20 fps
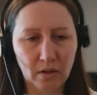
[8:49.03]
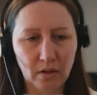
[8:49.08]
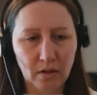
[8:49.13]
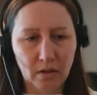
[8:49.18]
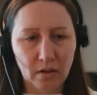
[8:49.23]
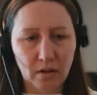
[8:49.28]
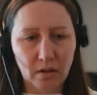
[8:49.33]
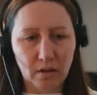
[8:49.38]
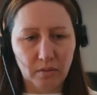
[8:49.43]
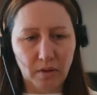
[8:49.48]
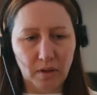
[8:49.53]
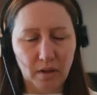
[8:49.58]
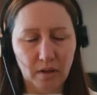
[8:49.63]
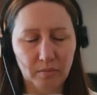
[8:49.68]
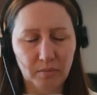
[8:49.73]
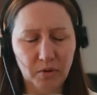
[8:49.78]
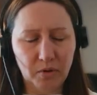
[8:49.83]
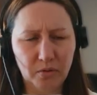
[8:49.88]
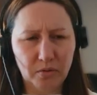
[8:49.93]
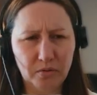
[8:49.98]
Oh yeah, I'm
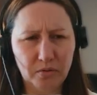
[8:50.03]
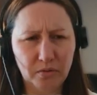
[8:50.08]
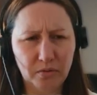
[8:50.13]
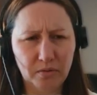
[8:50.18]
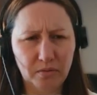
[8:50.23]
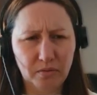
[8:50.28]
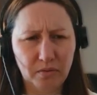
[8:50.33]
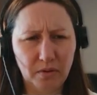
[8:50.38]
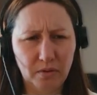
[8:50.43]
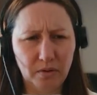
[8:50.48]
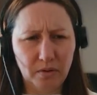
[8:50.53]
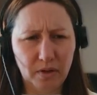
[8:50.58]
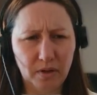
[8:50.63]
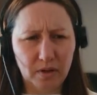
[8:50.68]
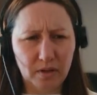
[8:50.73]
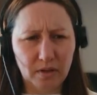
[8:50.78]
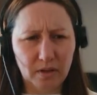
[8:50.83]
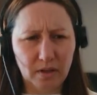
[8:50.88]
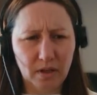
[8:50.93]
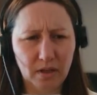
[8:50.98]
not sure if you can
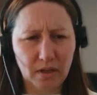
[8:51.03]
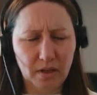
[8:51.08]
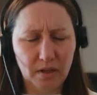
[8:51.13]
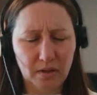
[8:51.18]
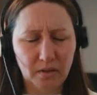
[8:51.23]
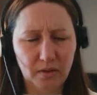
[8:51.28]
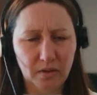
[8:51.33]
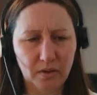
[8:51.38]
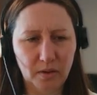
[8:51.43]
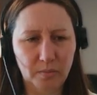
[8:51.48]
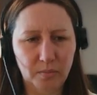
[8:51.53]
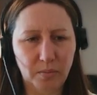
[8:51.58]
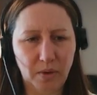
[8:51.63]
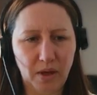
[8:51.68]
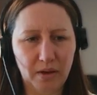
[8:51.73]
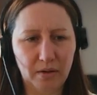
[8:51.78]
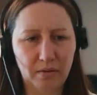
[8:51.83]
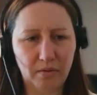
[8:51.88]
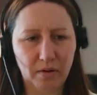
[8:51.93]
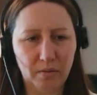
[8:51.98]
hear the
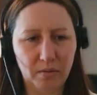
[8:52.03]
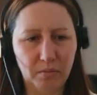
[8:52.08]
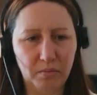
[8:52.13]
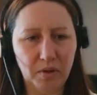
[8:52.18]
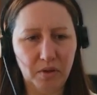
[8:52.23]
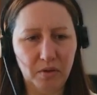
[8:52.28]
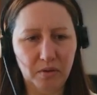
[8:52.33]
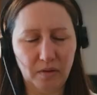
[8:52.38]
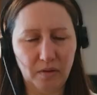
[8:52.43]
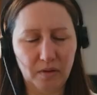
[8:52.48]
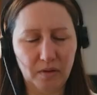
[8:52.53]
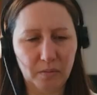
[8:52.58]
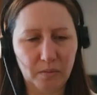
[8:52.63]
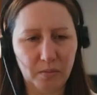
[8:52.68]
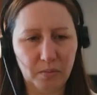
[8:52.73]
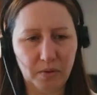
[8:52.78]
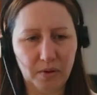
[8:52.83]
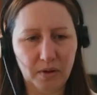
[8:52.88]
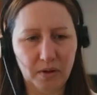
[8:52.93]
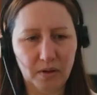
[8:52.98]
background music,
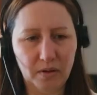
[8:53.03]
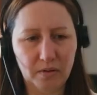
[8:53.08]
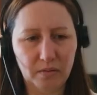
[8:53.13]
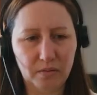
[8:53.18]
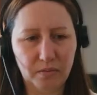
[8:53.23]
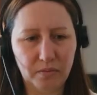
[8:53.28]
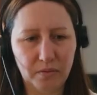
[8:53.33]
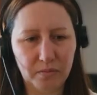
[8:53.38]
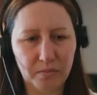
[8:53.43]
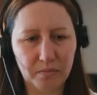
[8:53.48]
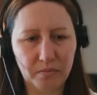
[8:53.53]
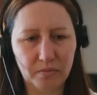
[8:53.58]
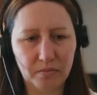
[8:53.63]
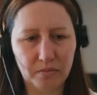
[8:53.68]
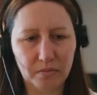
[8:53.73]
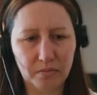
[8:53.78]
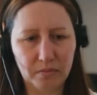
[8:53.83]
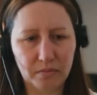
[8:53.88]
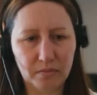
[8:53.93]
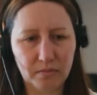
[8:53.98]
but it is from
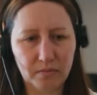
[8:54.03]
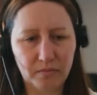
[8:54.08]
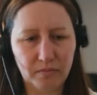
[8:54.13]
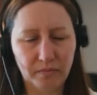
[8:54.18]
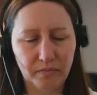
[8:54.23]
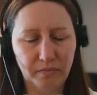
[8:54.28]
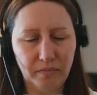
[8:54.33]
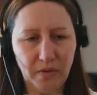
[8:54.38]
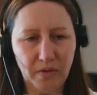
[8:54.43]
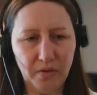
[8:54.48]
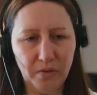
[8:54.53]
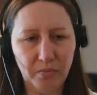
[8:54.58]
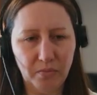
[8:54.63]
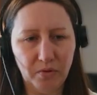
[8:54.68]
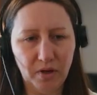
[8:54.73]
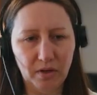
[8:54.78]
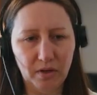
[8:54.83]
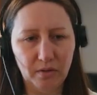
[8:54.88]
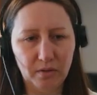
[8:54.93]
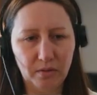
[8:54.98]
Tomb
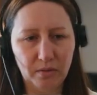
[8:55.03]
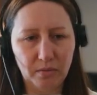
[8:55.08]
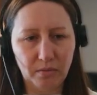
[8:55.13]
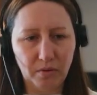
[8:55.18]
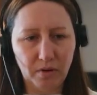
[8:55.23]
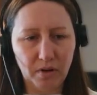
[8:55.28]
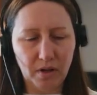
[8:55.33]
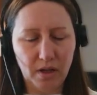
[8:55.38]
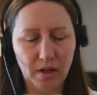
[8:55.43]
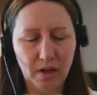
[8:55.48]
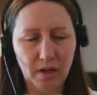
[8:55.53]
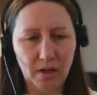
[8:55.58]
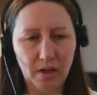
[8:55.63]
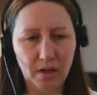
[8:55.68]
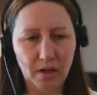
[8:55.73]
Raider 3,